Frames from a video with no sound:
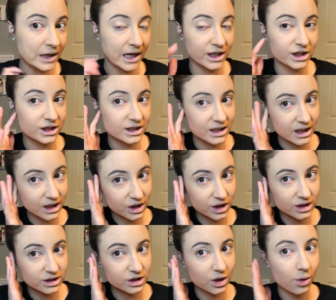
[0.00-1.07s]
I just think it
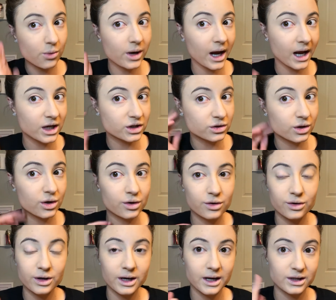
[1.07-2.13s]
looks so
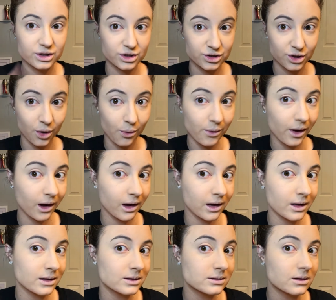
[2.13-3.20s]
natural and so
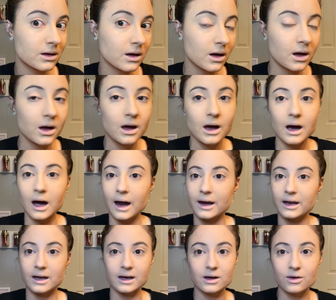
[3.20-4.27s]
nice. I
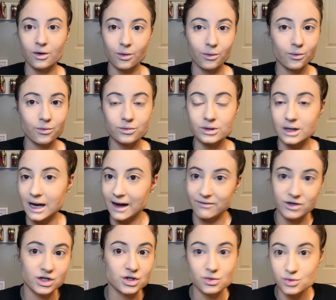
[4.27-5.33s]
didn't, you know,
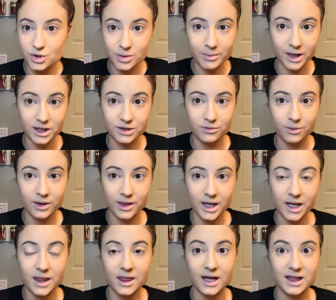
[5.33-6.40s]
have to do too much with
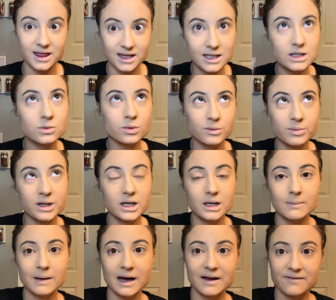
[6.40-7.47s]
it. Like, this would
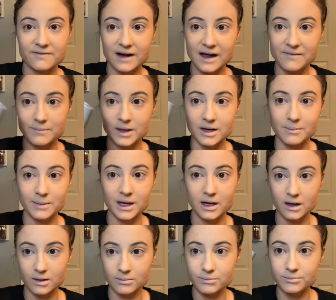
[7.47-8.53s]
be my 5-minute
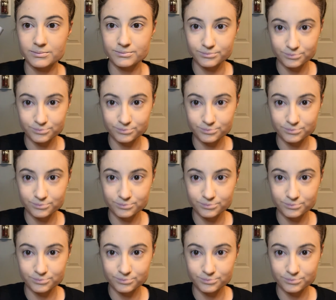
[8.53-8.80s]
makeup